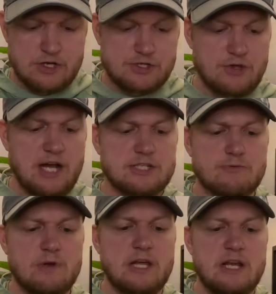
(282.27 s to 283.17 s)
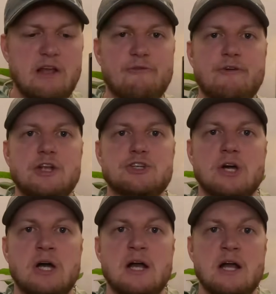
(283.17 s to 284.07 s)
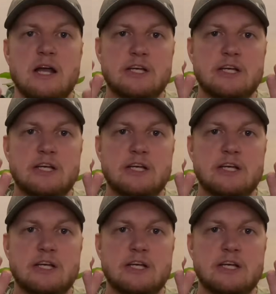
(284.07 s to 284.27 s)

So that's a really neat feature,